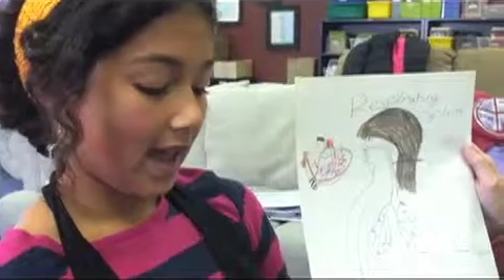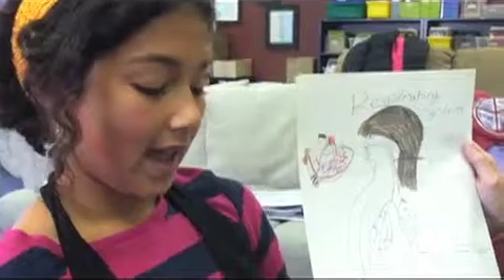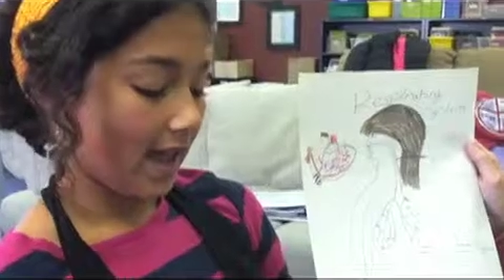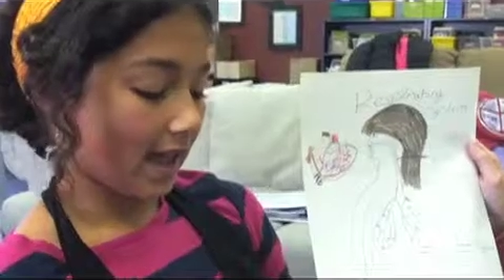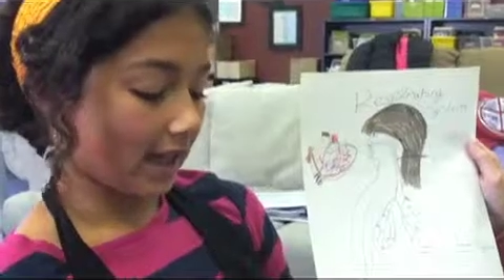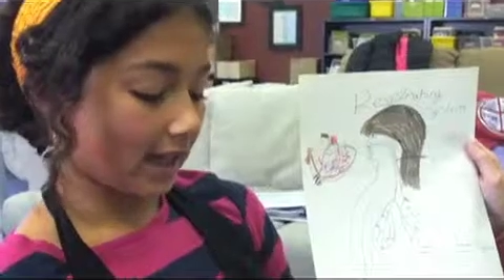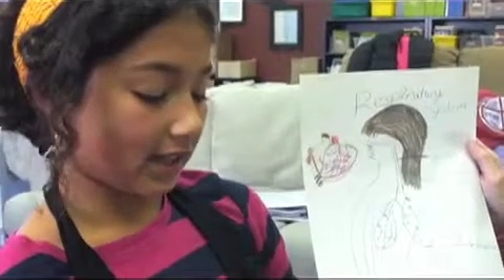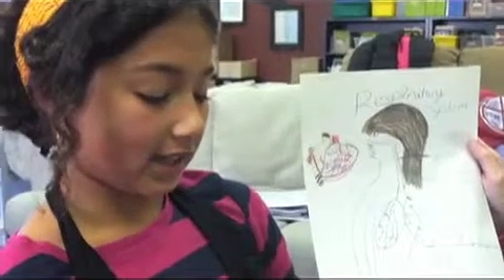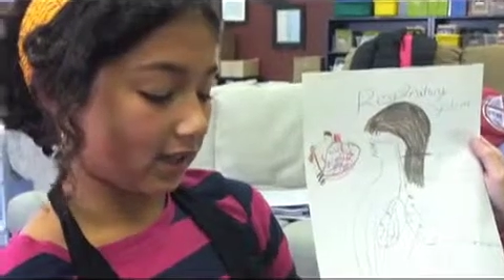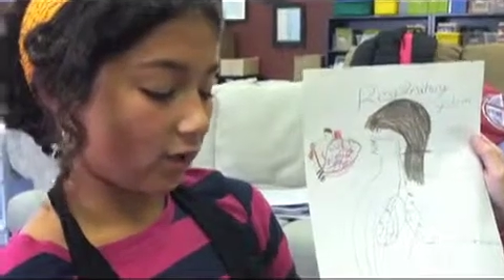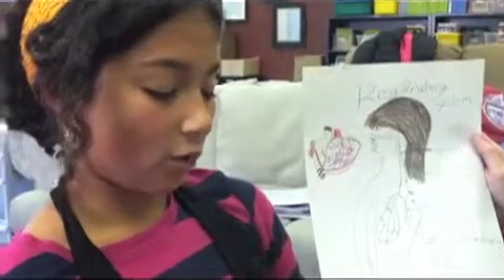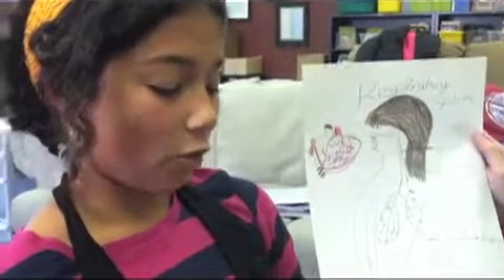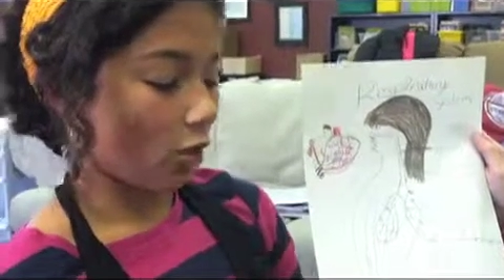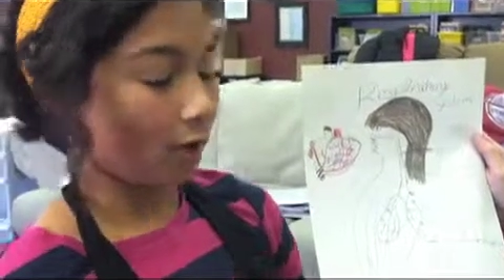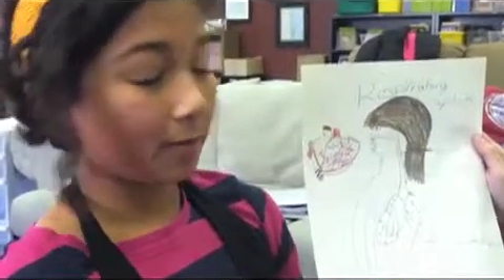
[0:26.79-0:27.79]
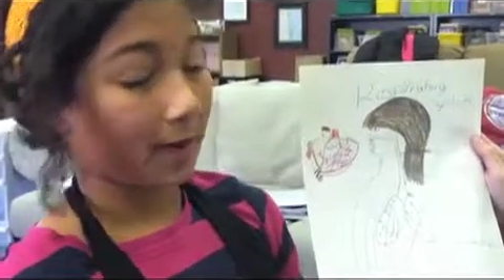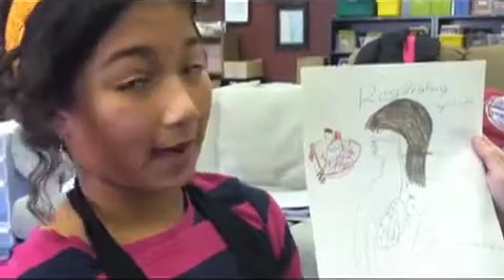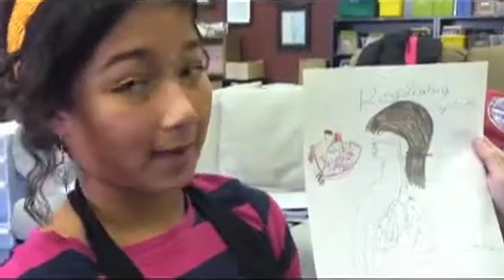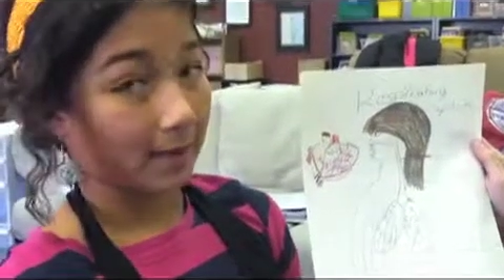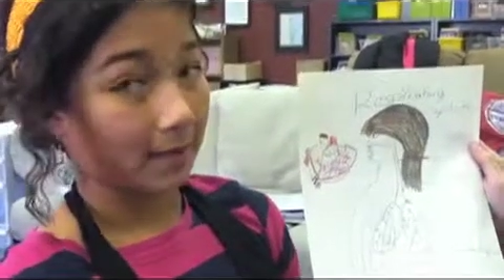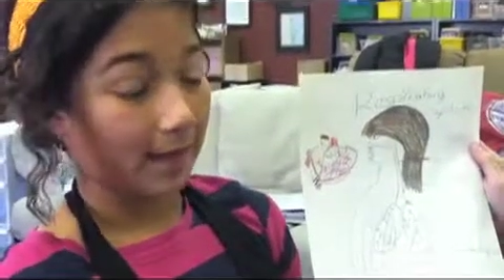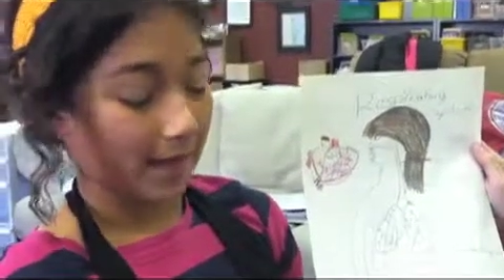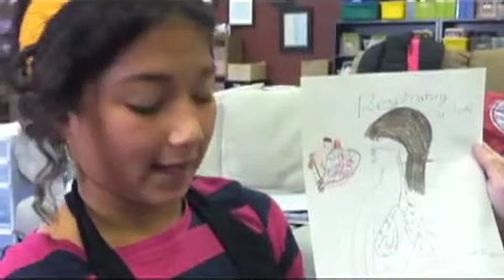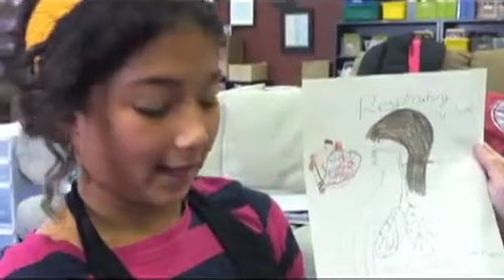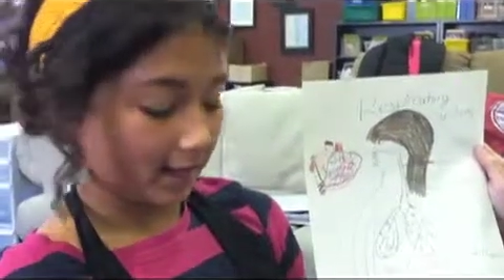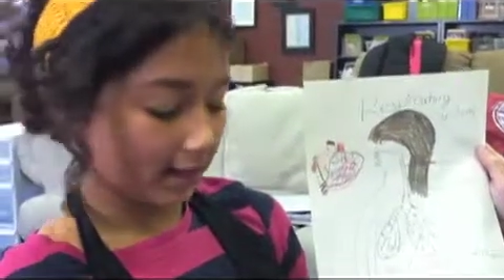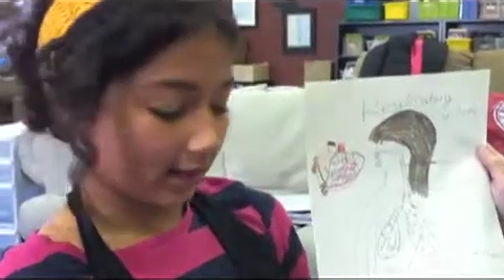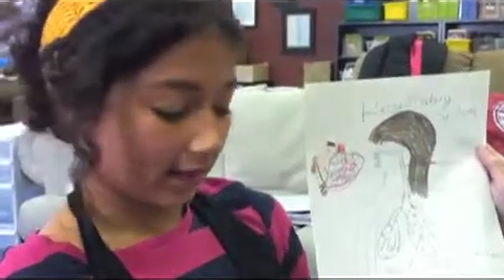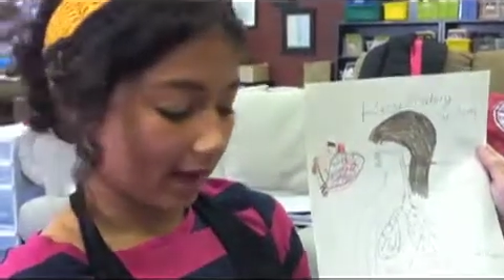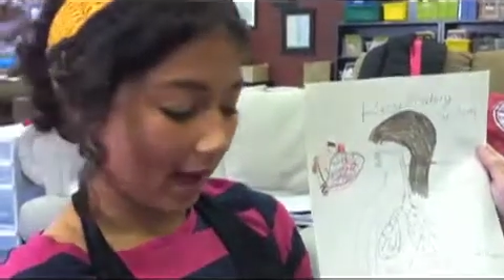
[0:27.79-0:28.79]
and worn by the blood
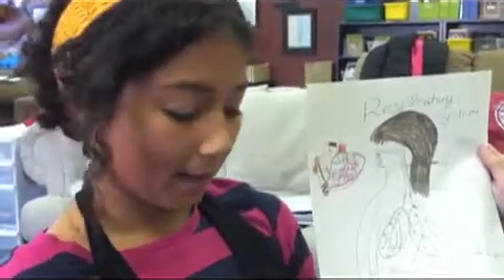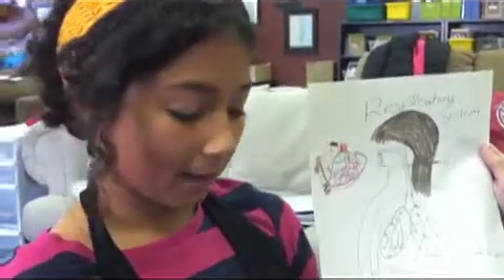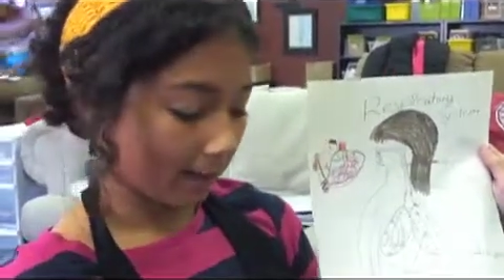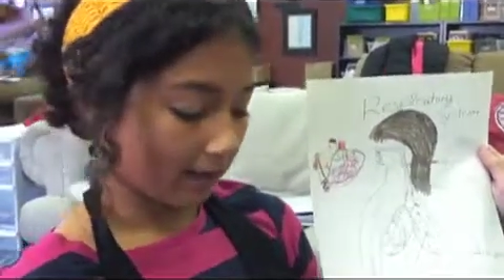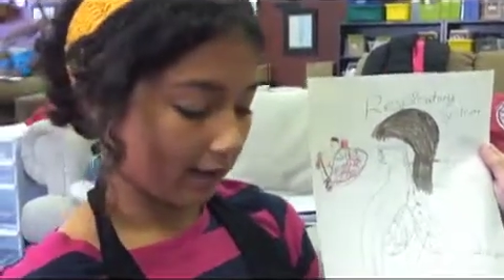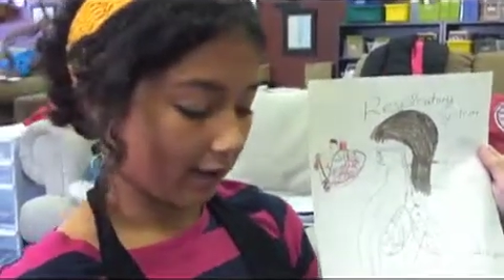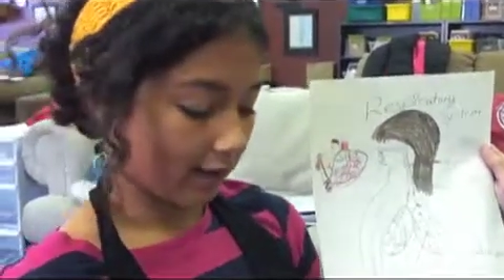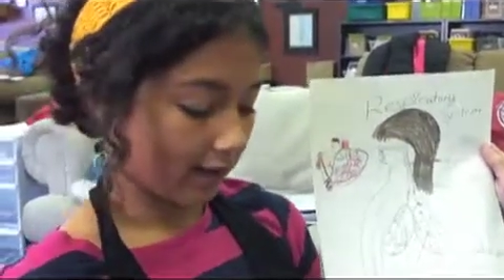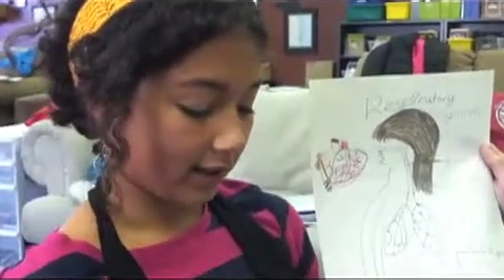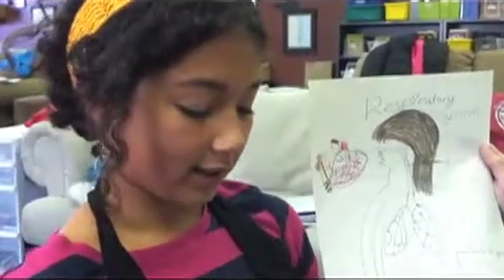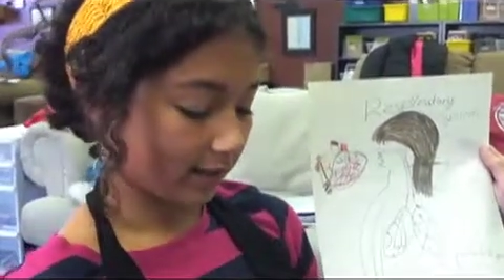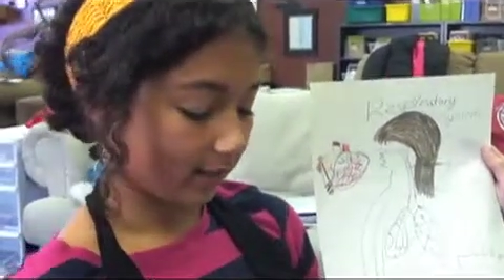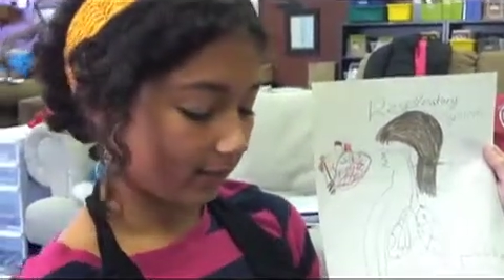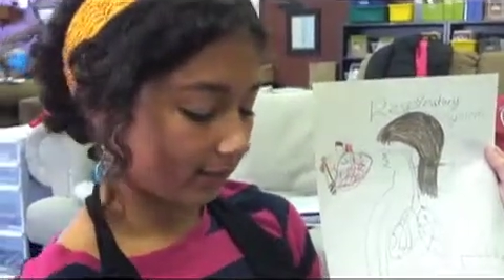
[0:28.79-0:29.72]
capillaries